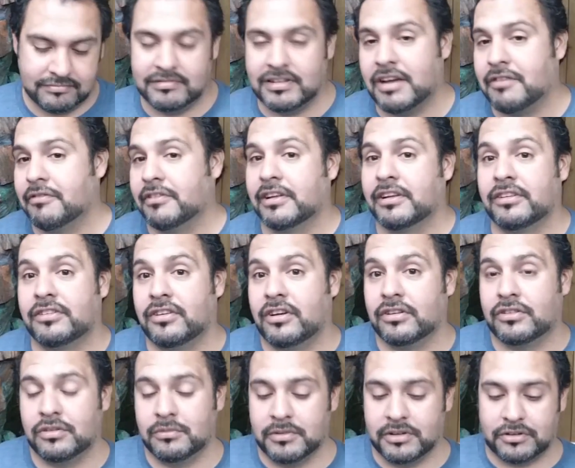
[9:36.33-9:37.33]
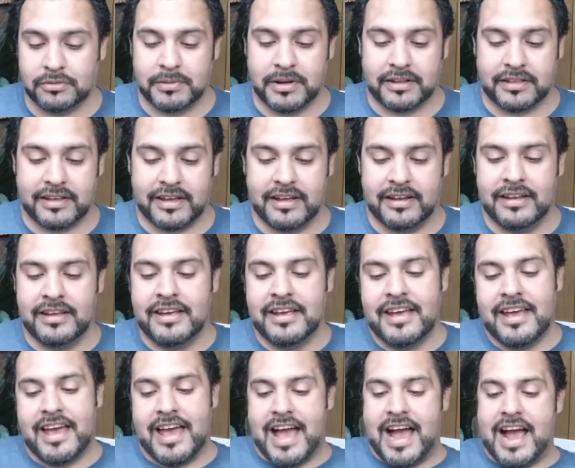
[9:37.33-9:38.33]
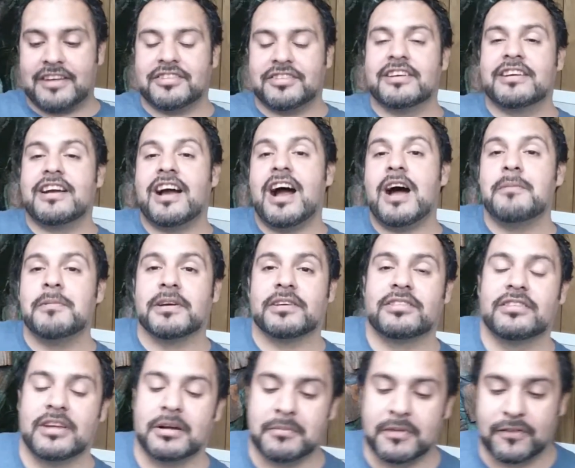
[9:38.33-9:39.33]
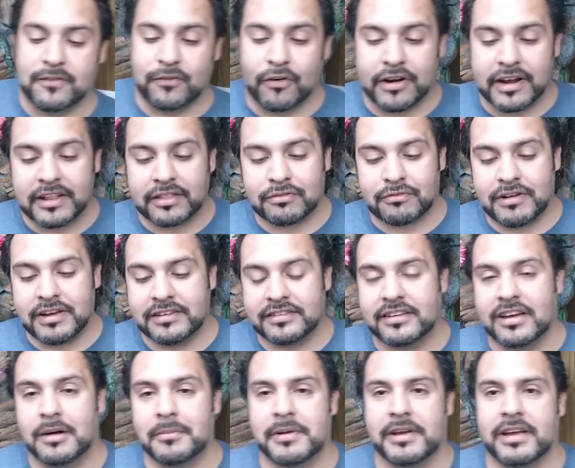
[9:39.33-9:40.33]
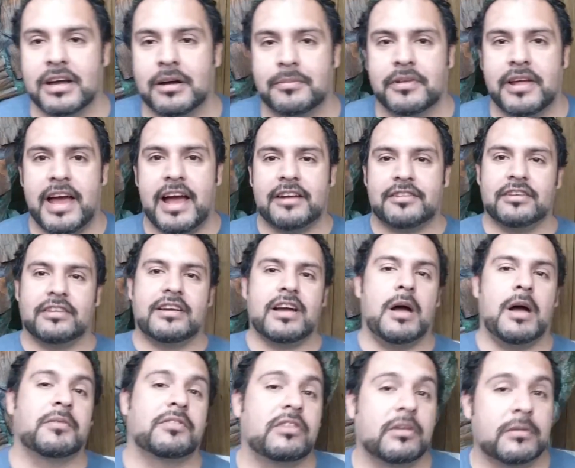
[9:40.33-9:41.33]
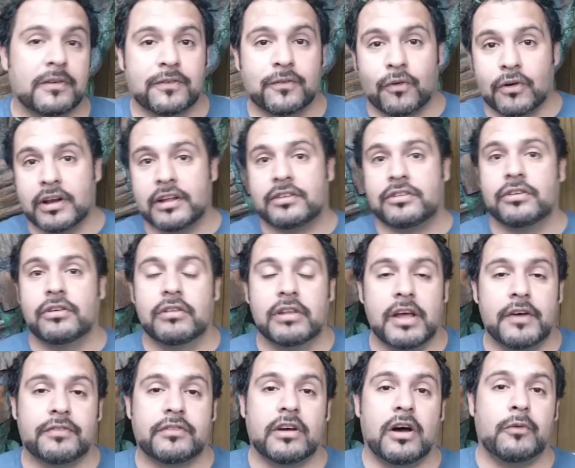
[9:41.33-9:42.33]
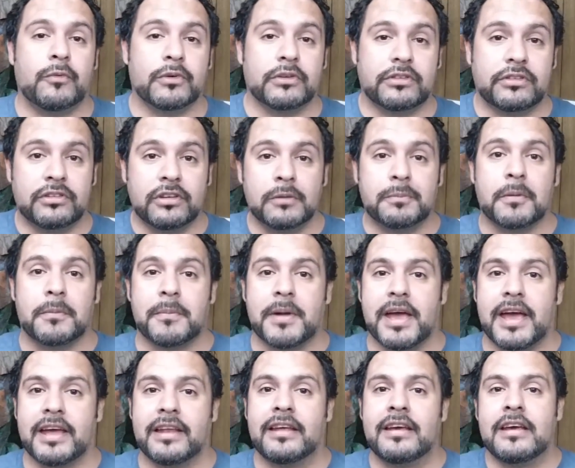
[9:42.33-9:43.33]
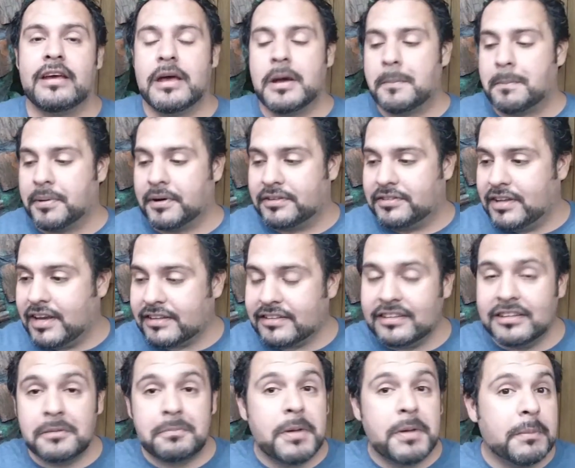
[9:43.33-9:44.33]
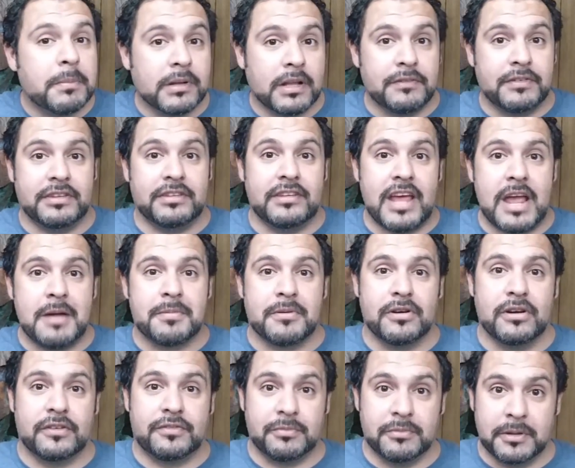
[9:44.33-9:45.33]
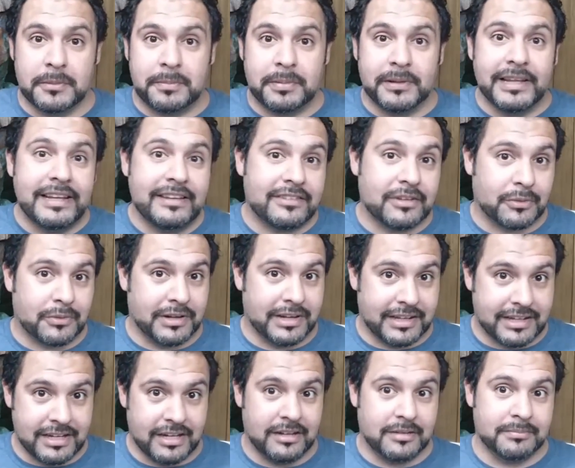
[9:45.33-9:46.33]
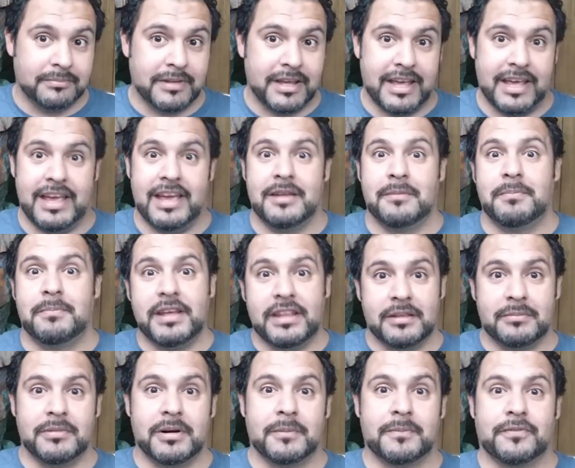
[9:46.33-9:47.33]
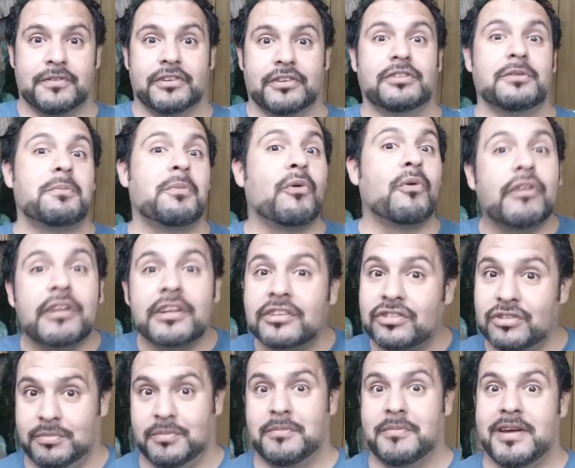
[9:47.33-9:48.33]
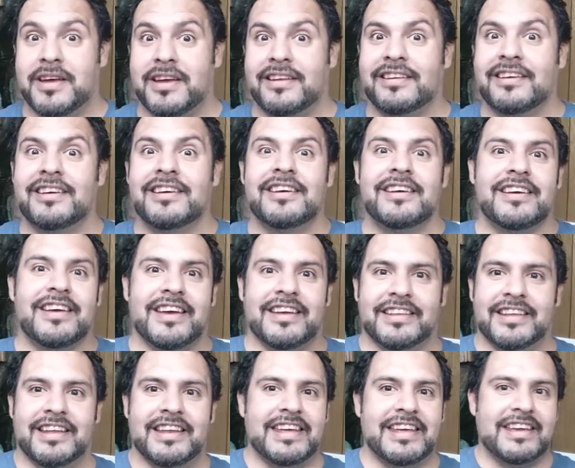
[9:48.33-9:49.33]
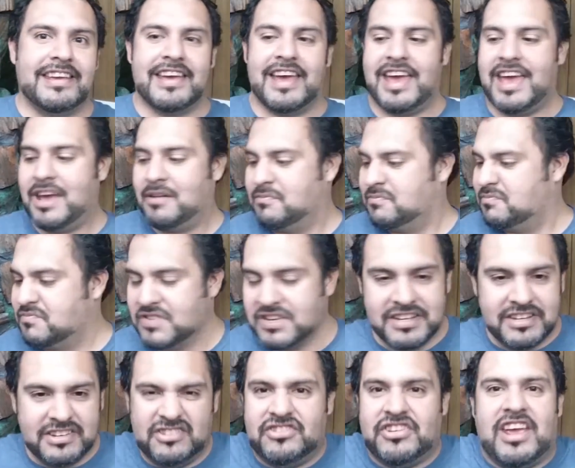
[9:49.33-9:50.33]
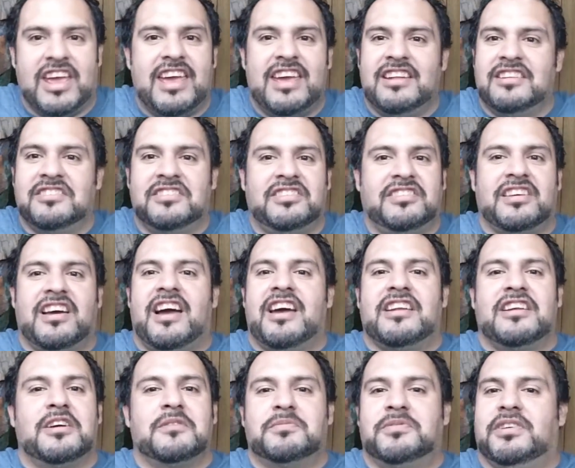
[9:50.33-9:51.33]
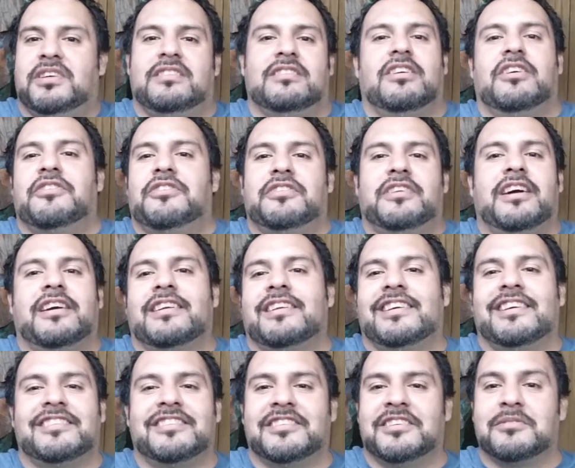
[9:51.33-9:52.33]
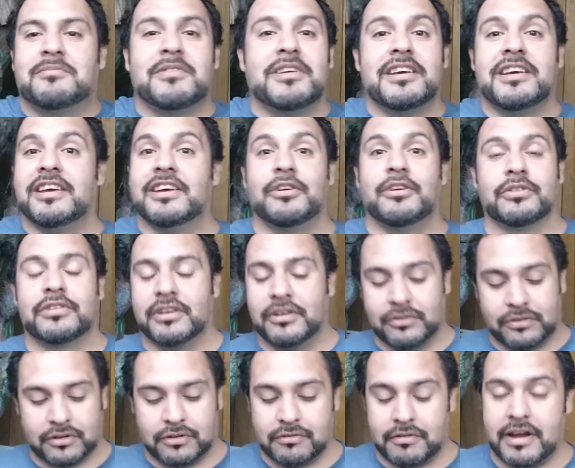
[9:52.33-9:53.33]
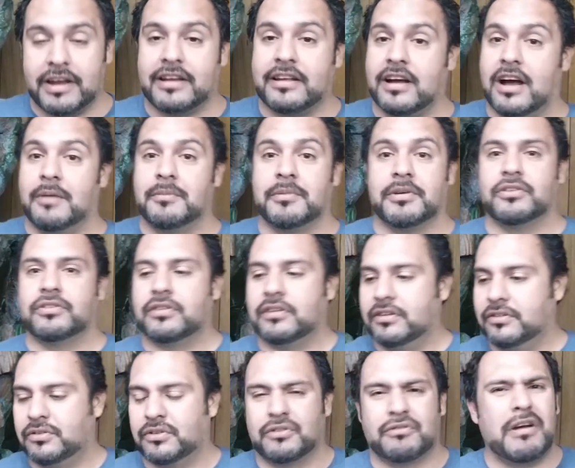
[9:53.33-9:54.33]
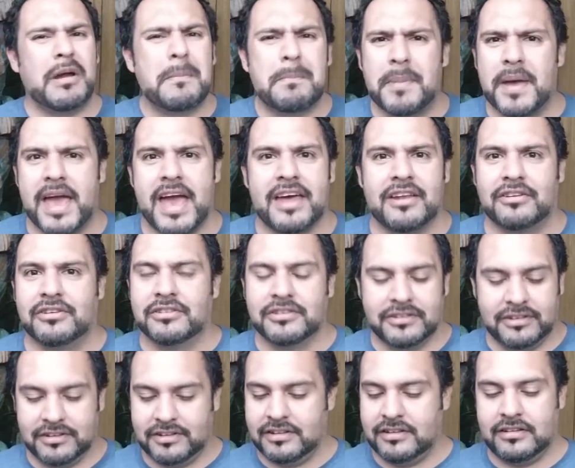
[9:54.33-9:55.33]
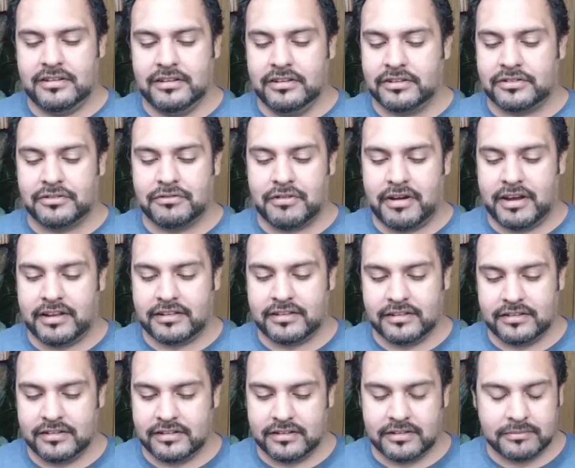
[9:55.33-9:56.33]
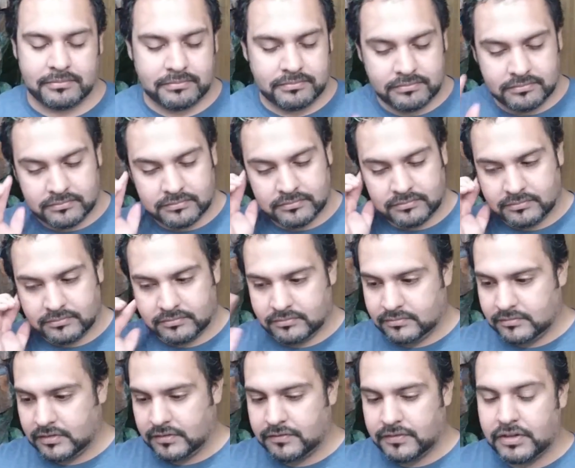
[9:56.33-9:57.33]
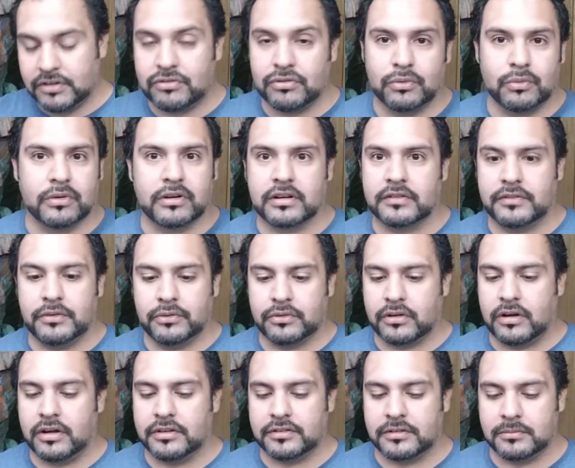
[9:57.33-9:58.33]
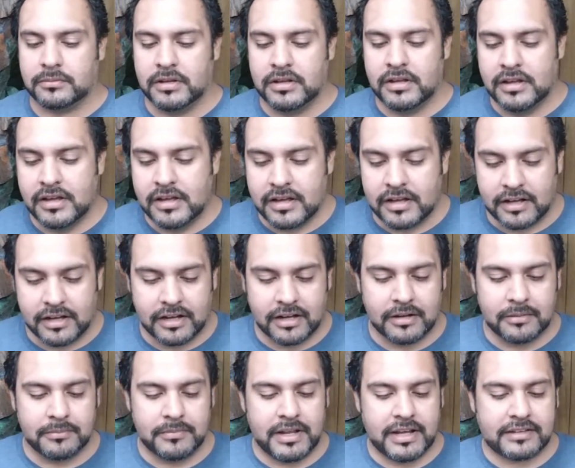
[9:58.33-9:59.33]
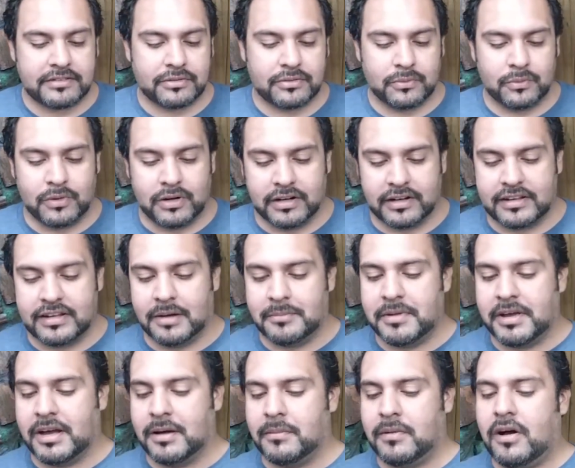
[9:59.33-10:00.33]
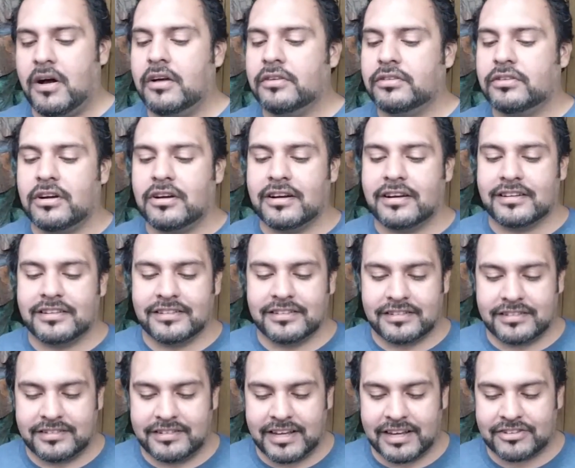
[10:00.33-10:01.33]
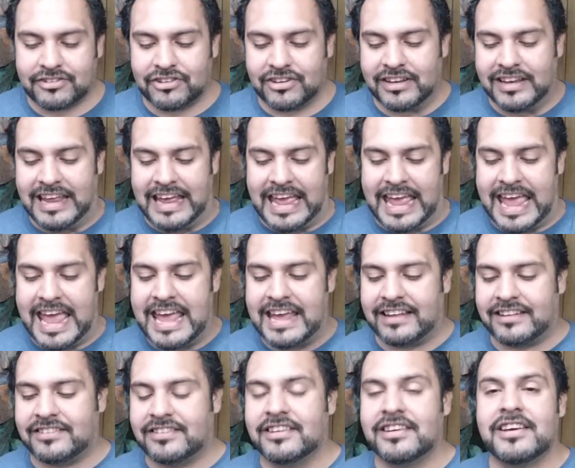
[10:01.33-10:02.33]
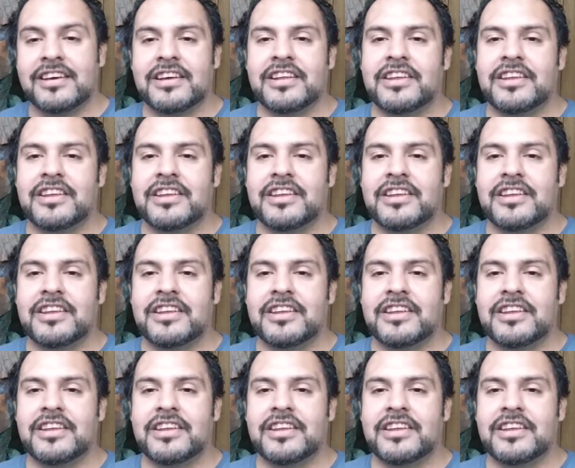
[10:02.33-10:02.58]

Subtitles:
Not really going to talk too much about that. Action Comics number 43 is coming up. Action Comics number 42 left off with Superman protecting the people of his neighborhood from the police that were going to come and beat them up for supporting Superman. And then he came, chains tied up, said, no, you're not going to get to them. It was a great comic. It was a great panel. It looked great. The visual work of it was awesome. Next one coming up, All-Star Section 8.